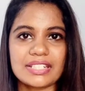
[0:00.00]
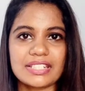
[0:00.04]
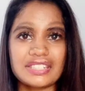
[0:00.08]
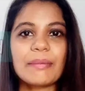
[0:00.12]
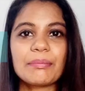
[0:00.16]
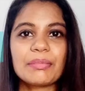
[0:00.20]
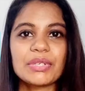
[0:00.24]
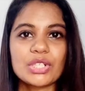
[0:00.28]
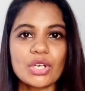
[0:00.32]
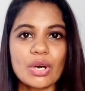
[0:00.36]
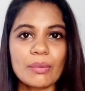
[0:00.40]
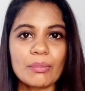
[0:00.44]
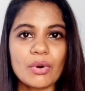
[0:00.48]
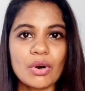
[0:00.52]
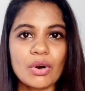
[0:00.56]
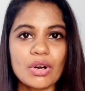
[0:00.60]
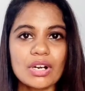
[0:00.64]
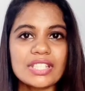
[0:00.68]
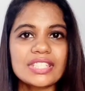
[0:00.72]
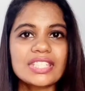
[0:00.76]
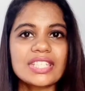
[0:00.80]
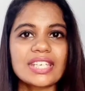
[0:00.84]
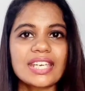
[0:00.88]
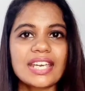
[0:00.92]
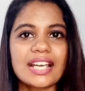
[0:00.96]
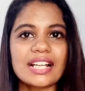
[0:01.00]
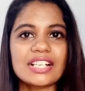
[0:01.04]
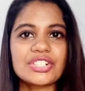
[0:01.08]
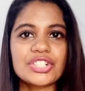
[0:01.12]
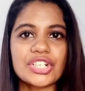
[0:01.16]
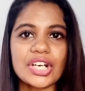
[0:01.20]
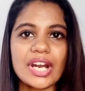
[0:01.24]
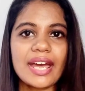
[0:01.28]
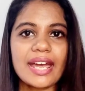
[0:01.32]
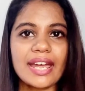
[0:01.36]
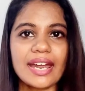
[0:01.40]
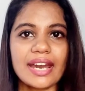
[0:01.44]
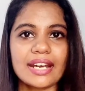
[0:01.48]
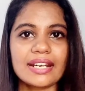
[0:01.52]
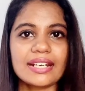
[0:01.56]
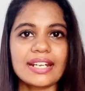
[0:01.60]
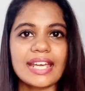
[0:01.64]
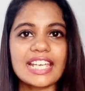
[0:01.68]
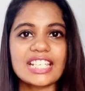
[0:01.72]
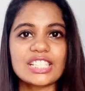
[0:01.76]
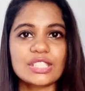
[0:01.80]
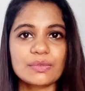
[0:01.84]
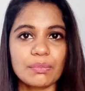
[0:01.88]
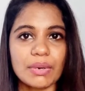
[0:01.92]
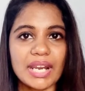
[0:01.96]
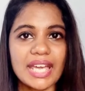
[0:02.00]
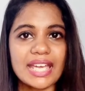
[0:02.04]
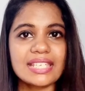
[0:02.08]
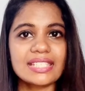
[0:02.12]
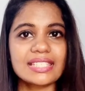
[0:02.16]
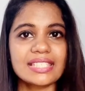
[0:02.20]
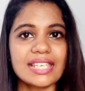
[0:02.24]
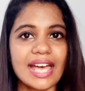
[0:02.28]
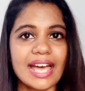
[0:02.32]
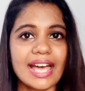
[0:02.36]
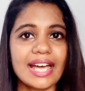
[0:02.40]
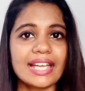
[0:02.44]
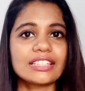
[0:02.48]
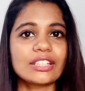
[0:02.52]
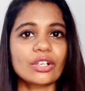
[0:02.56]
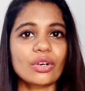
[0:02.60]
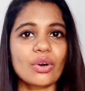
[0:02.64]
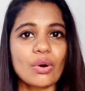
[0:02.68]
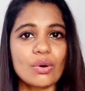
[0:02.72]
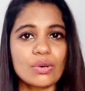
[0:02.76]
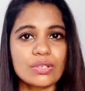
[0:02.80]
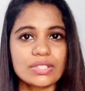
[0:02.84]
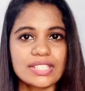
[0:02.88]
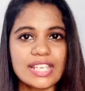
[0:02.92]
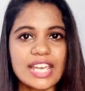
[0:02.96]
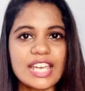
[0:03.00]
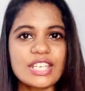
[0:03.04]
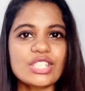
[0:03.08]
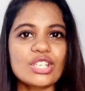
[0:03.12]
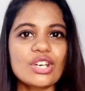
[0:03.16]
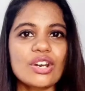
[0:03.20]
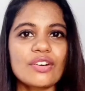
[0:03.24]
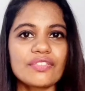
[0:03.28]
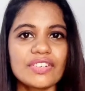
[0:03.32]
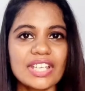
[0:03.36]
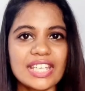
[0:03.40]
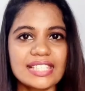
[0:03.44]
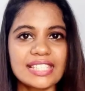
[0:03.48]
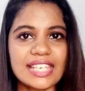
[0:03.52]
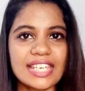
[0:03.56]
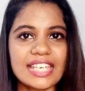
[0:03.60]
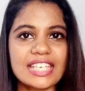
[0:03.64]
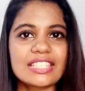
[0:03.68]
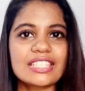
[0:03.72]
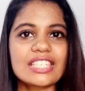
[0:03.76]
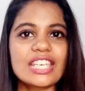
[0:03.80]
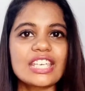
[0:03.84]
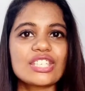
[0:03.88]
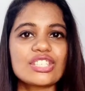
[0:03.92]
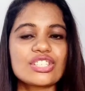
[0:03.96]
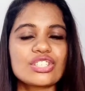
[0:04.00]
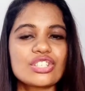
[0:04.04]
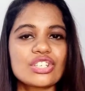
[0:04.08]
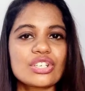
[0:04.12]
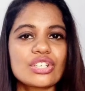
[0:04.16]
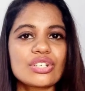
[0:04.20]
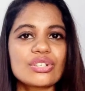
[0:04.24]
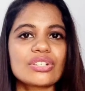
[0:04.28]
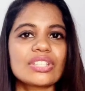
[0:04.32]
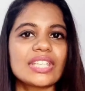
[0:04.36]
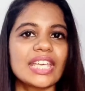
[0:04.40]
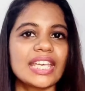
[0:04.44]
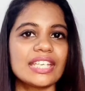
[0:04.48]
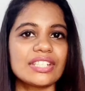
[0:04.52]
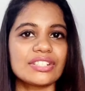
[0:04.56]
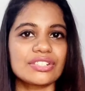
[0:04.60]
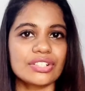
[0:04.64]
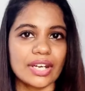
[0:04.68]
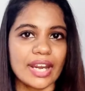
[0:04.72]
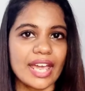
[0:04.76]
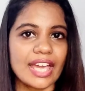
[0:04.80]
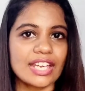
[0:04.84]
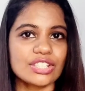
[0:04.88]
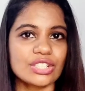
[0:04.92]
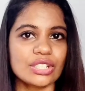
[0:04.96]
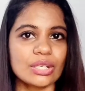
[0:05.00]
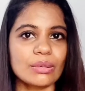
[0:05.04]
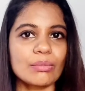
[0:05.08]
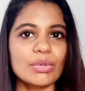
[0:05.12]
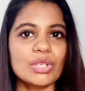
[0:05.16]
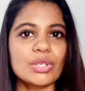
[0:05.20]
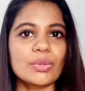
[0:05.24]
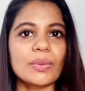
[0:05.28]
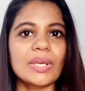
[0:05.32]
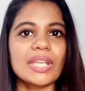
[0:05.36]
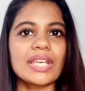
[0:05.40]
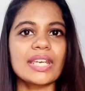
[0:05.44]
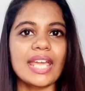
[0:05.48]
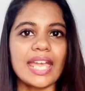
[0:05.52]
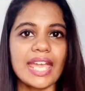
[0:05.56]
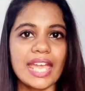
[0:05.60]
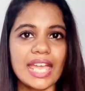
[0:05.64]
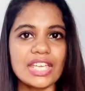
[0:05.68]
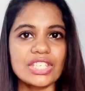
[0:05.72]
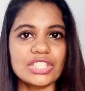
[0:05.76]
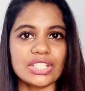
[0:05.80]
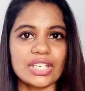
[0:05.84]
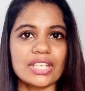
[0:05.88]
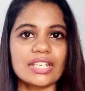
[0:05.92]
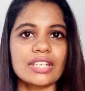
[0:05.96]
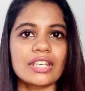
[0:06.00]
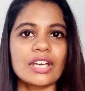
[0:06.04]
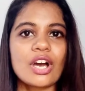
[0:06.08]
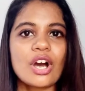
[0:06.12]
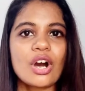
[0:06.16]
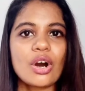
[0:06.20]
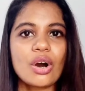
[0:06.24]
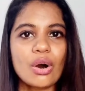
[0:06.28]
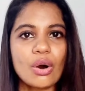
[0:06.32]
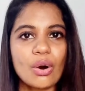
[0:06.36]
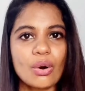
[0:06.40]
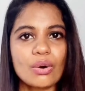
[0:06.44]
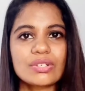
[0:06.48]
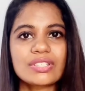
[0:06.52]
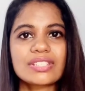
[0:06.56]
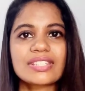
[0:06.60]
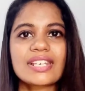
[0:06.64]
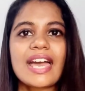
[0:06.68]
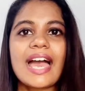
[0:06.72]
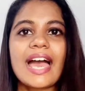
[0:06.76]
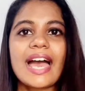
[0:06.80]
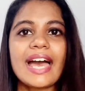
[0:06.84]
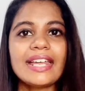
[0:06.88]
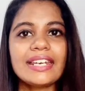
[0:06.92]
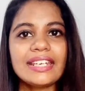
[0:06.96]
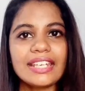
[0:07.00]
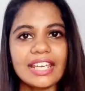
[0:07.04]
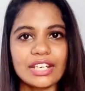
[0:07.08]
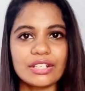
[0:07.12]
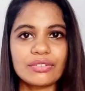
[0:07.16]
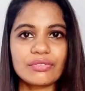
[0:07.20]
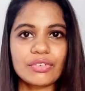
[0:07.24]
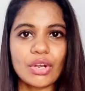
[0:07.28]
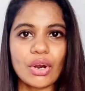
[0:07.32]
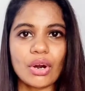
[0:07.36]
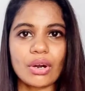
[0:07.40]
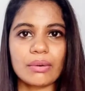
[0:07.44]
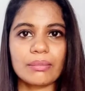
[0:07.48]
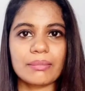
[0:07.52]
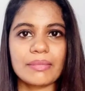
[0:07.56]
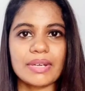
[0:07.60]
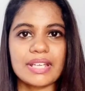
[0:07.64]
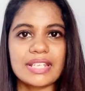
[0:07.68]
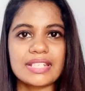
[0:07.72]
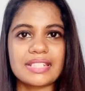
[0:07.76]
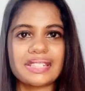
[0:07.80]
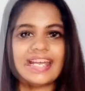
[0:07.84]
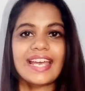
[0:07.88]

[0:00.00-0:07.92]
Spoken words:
Epidemiological triad explains that the causation of disease is due to the interaction between agent, host and environment.